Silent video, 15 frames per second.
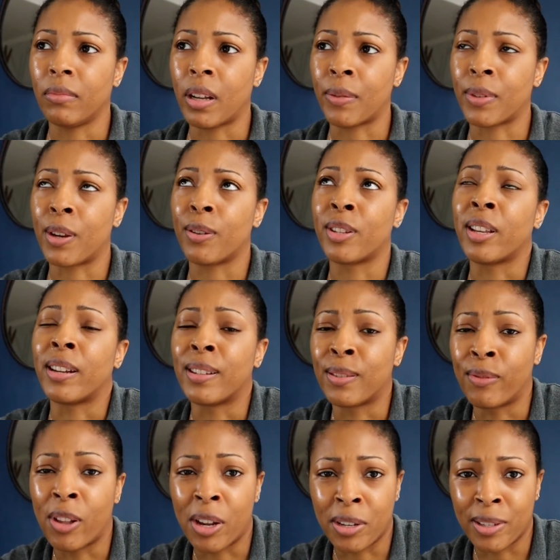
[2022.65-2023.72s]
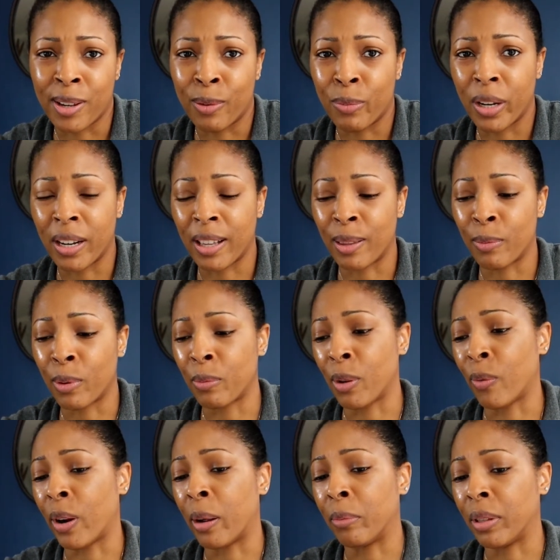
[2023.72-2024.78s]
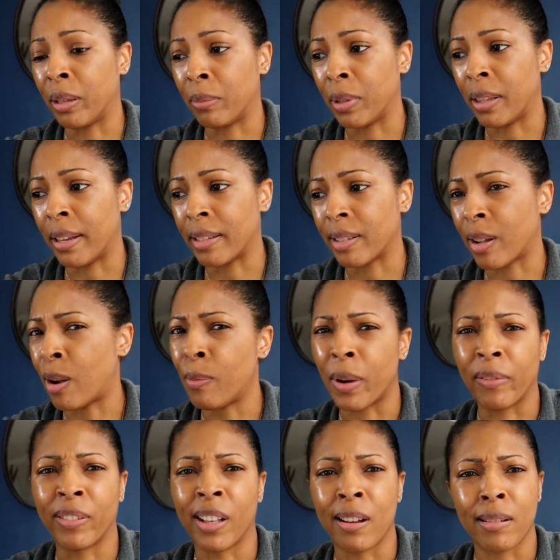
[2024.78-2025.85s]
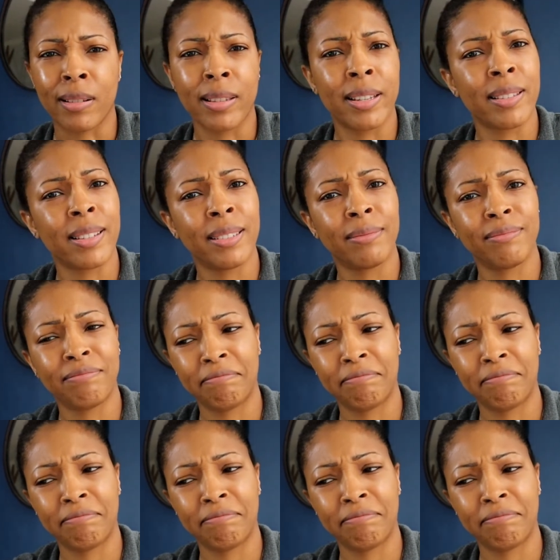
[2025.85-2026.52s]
I was gonna say this vlog is gonna be nothing but me rambling, but that's all my vlogs, isn't it?